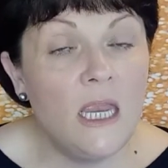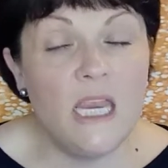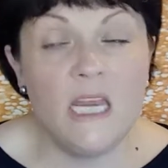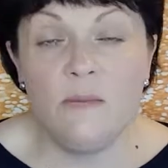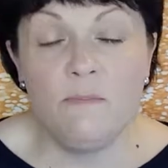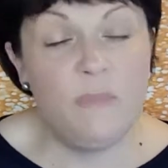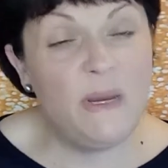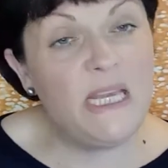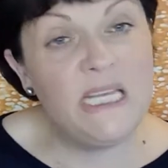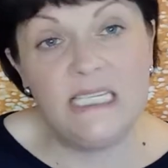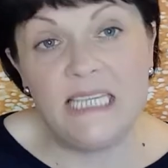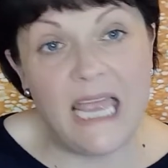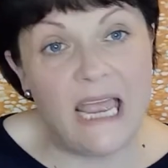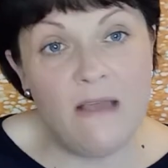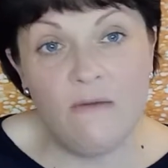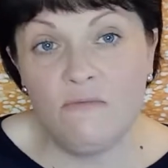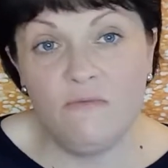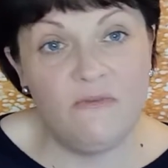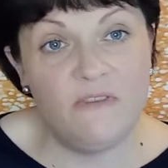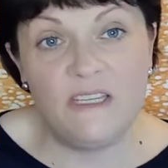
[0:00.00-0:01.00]
It'd been
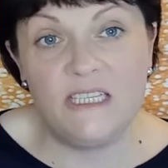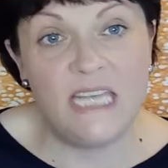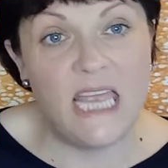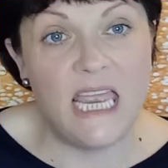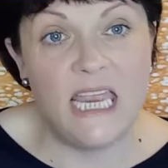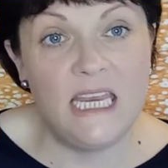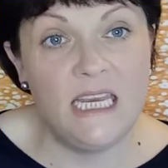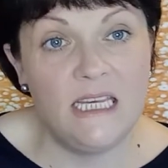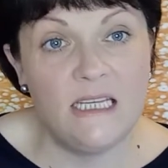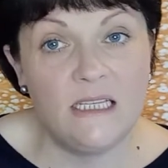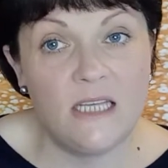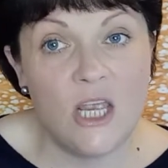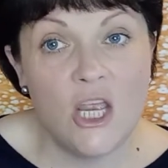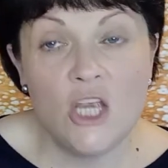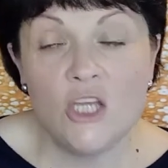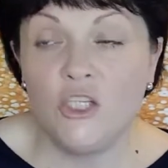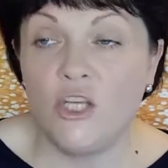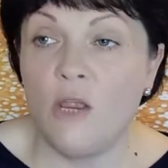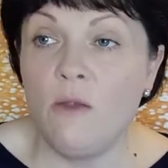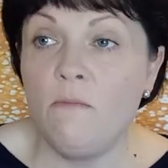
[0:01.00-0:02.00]
down for days.
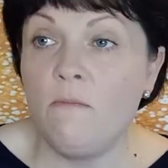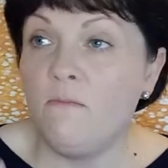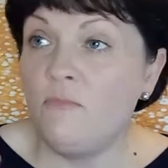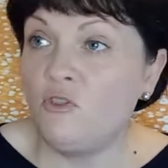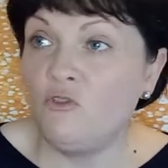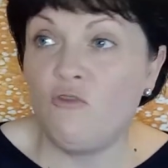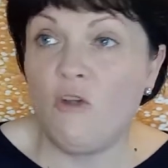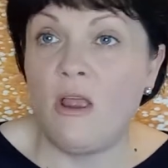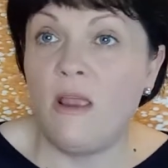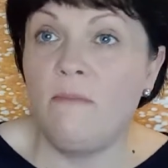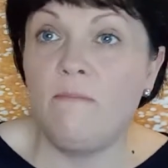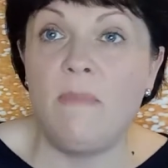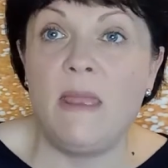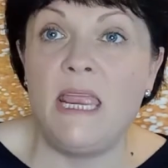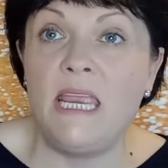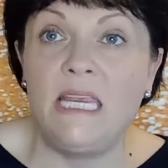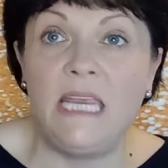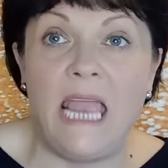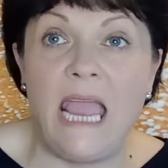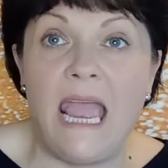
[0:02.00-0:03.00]
Don't try and
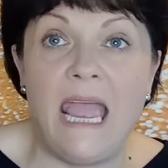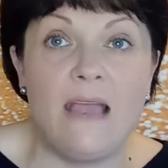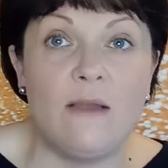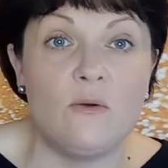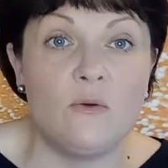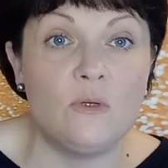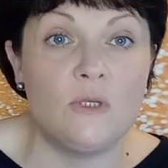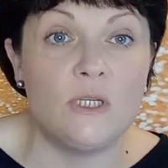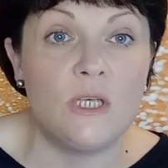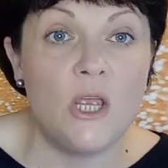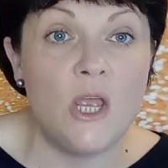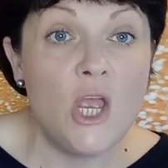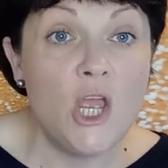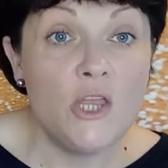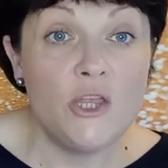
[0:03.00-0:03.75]
make out